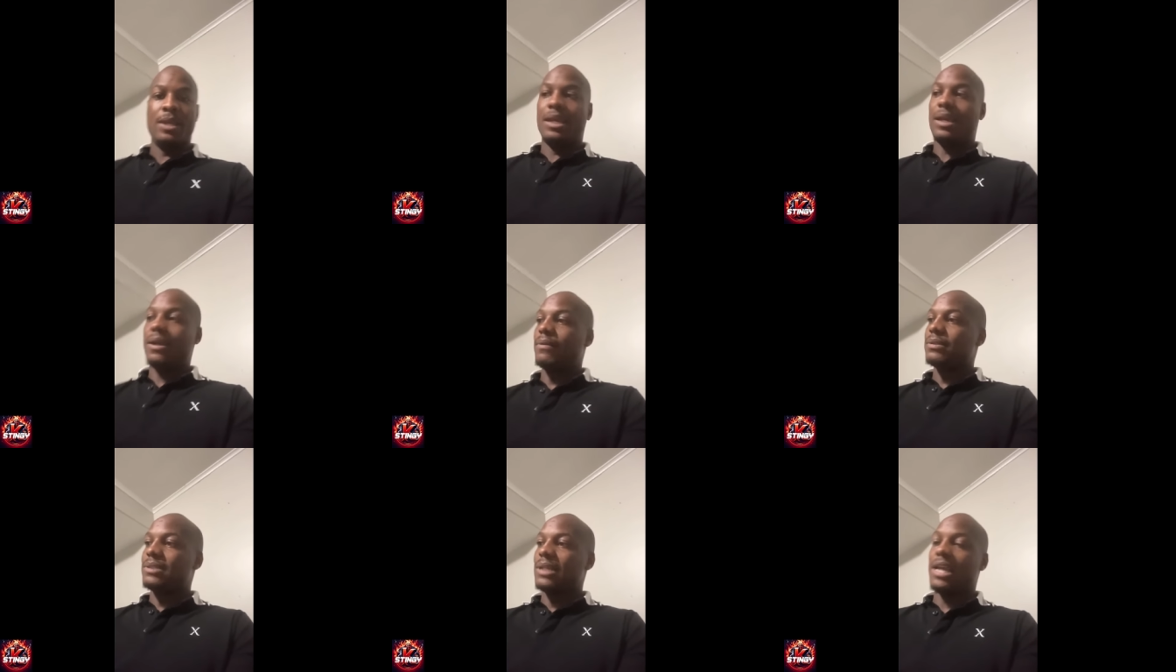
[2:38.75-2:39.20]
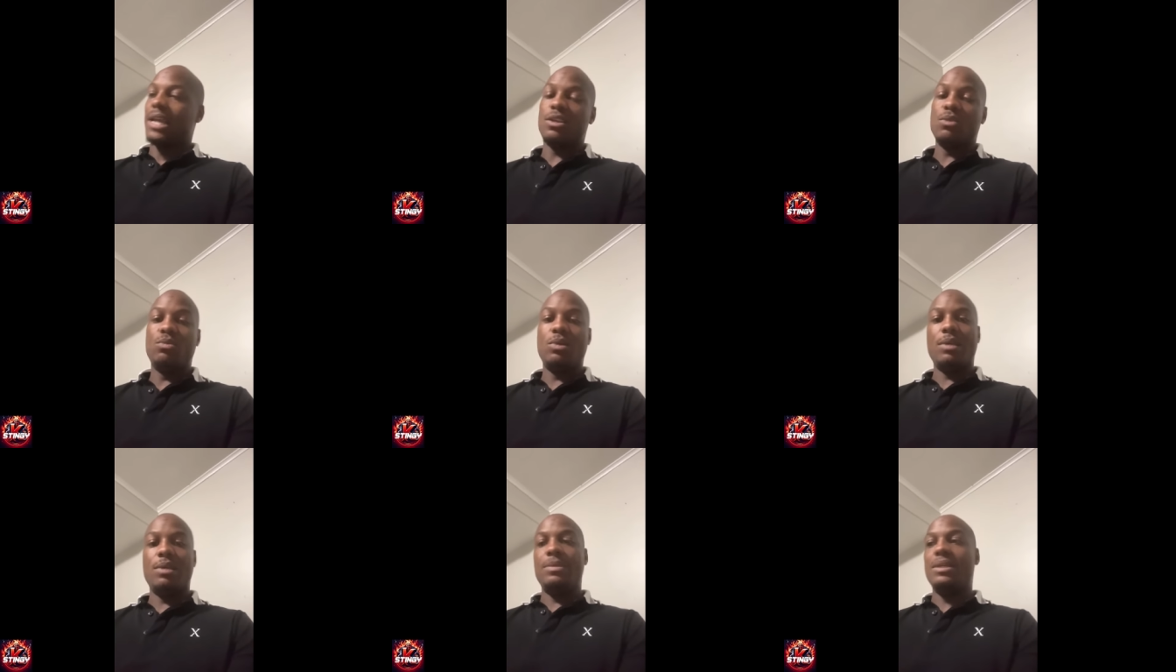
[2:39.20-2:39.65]
Every time
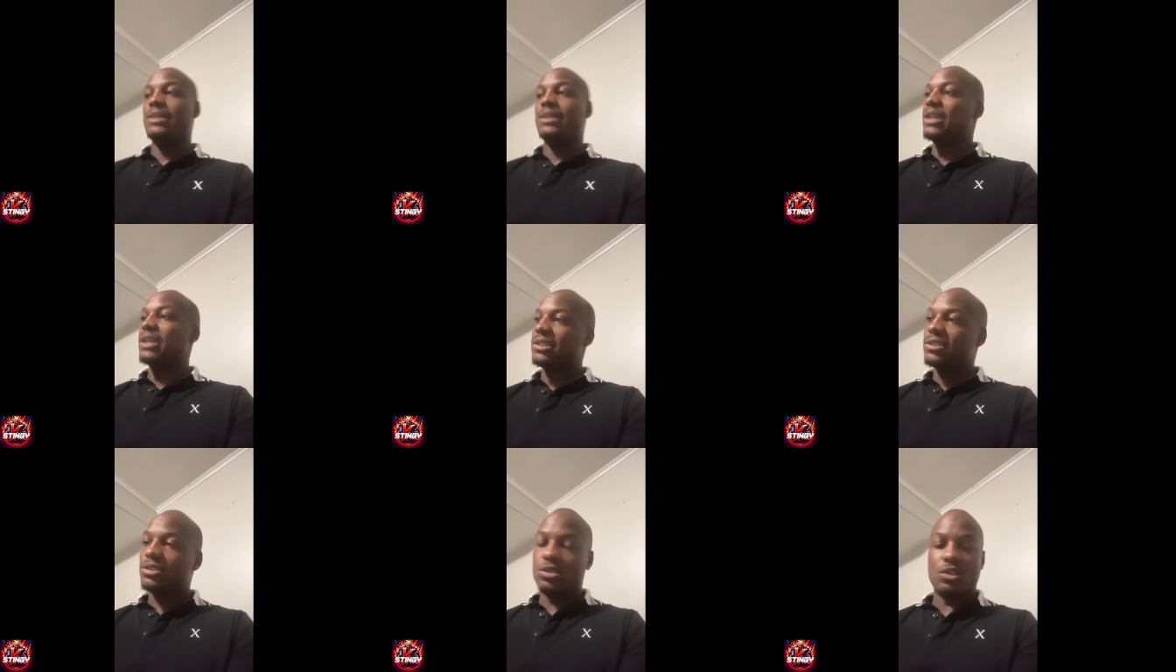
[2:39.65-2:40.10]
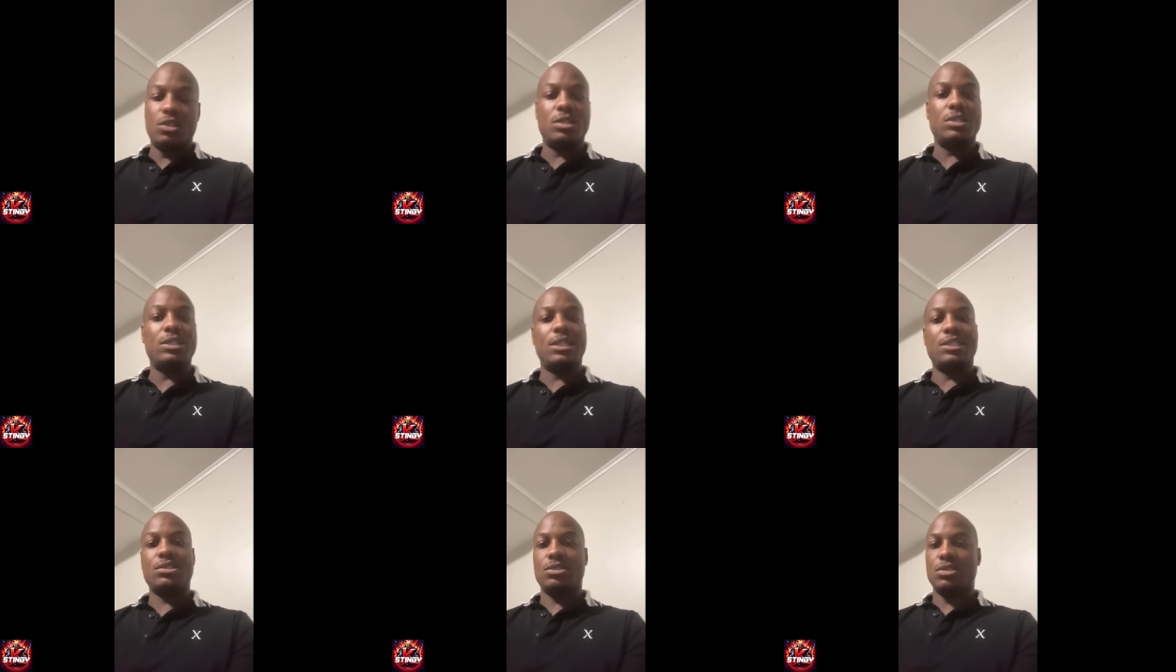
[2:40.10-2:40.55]
you with me, yes, sir,
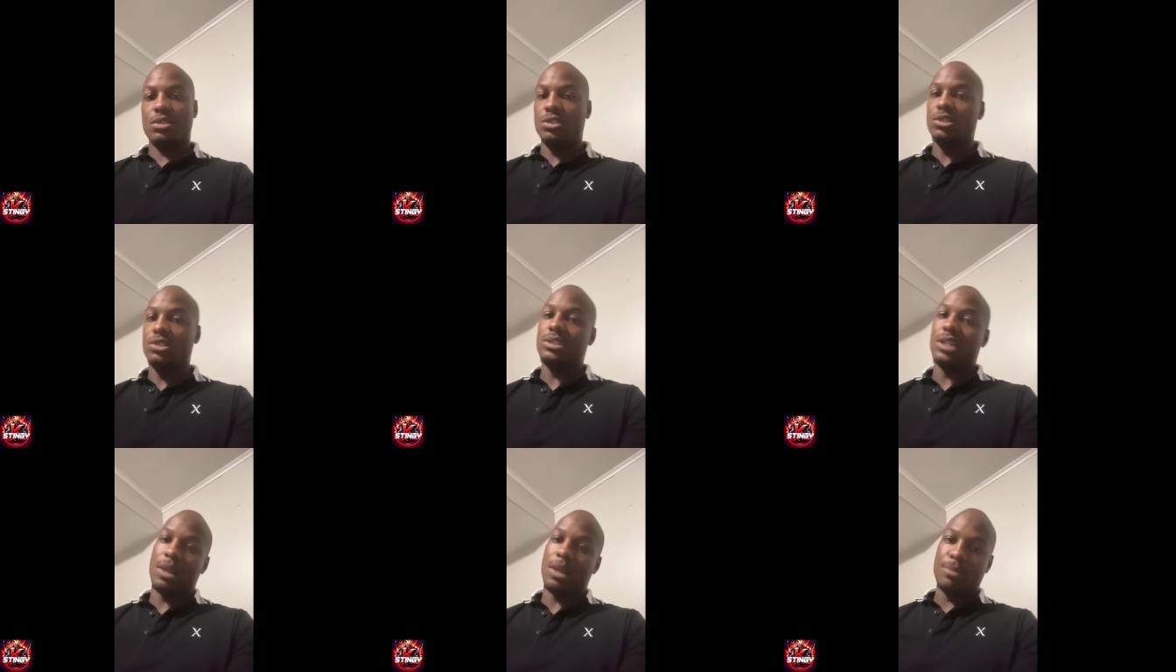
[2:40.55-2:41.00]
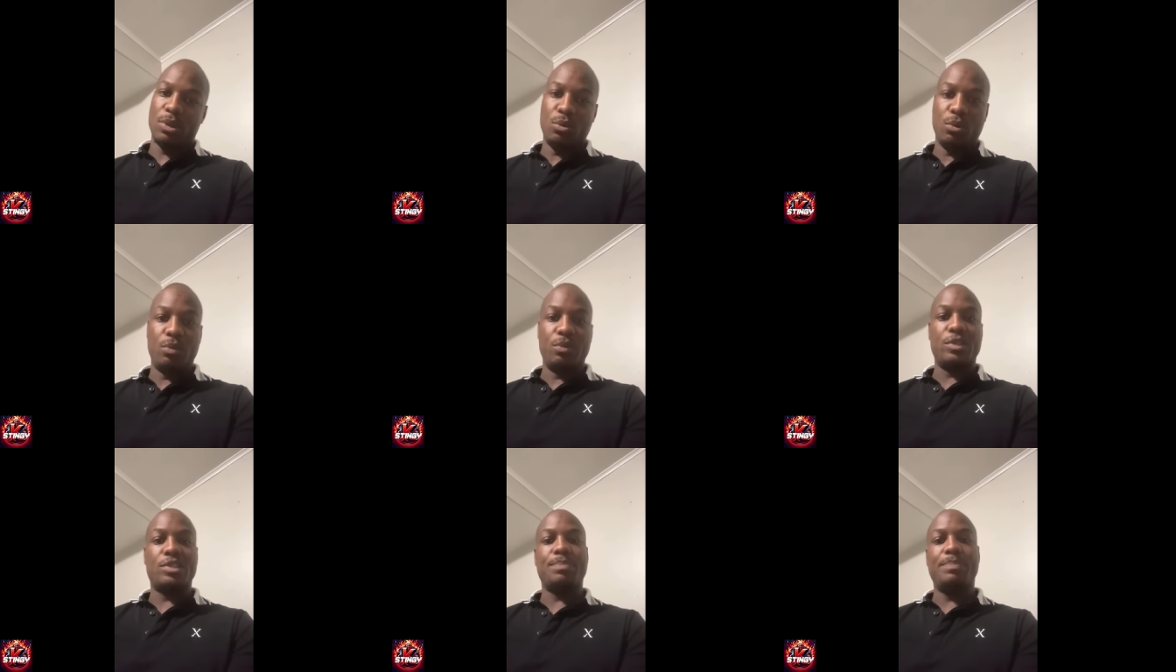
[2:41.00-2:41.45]
yes, sir, you talk to me
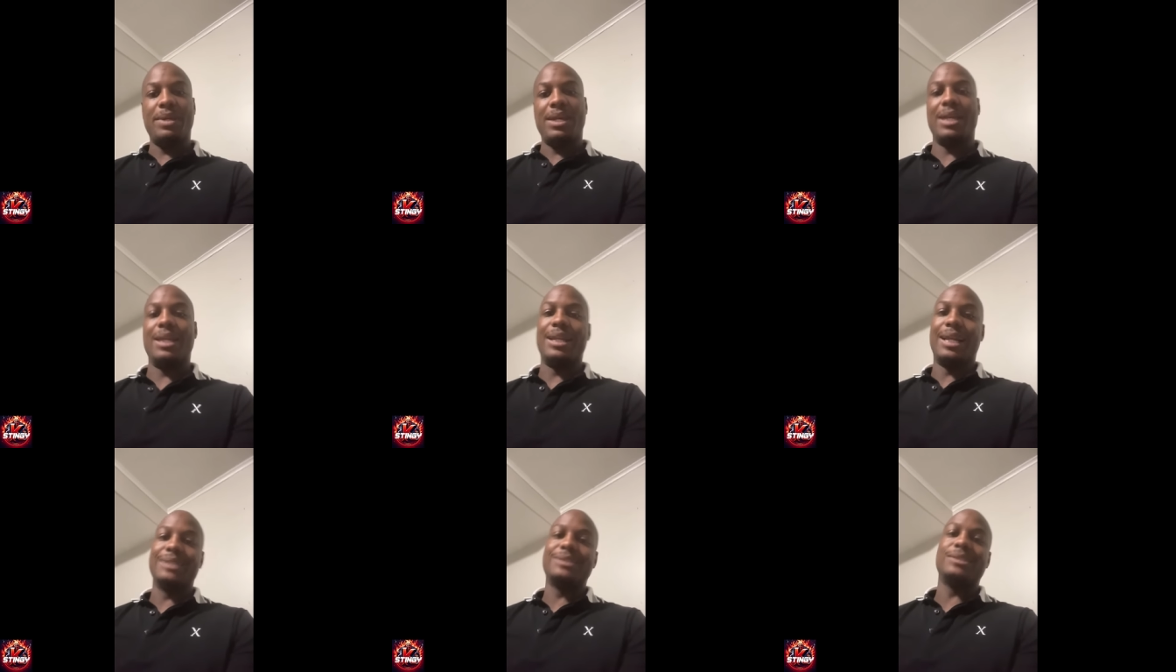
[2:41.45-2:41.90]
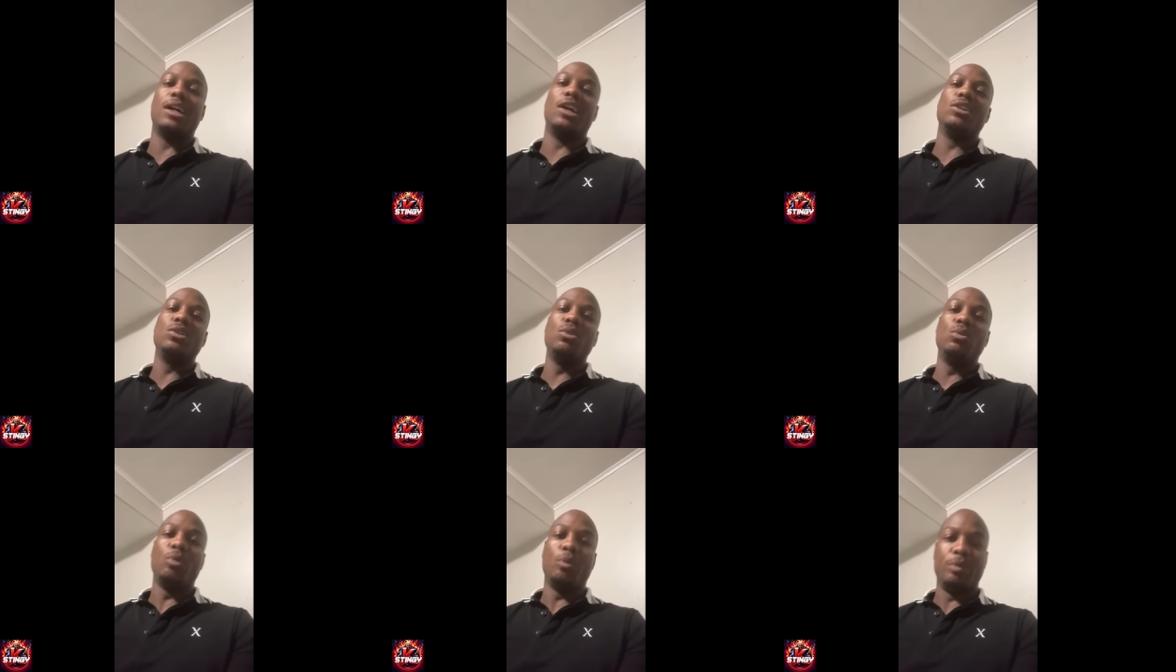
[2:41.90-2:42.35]
with respect, and I talk
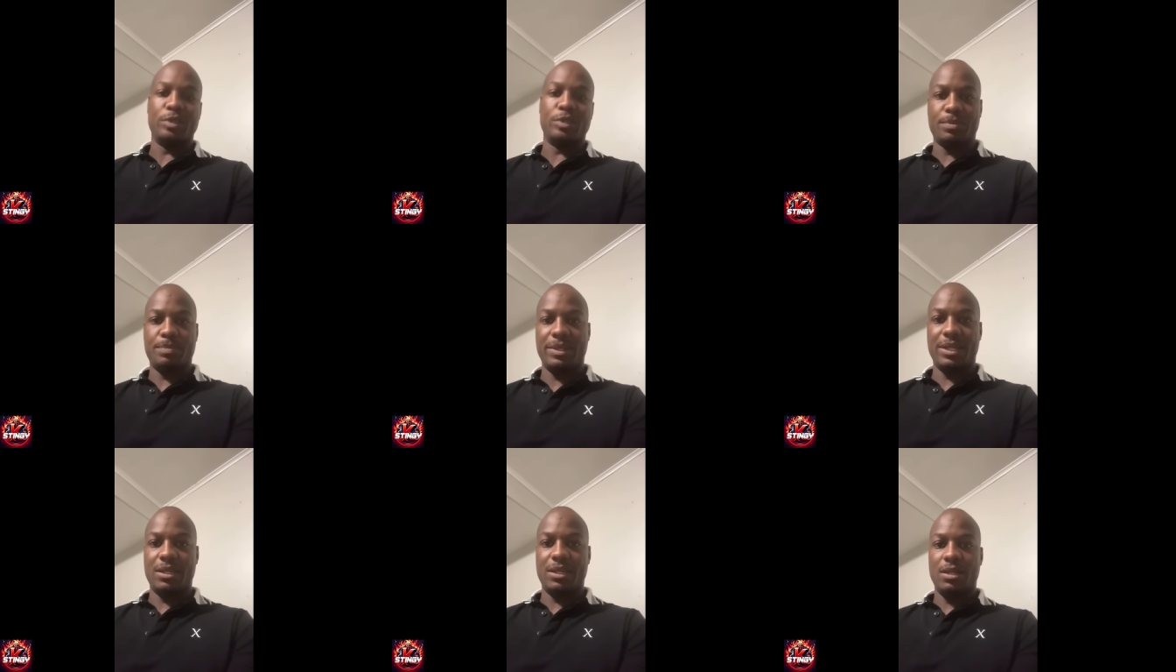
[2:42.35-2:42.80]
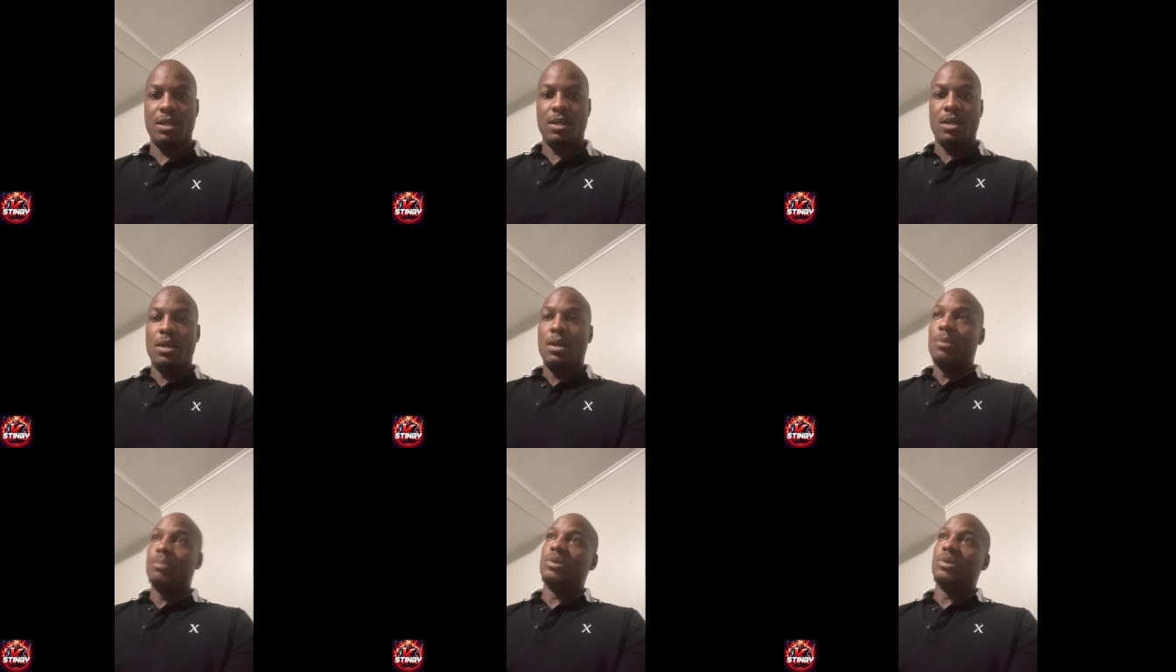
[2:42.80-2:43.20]
to you with respect.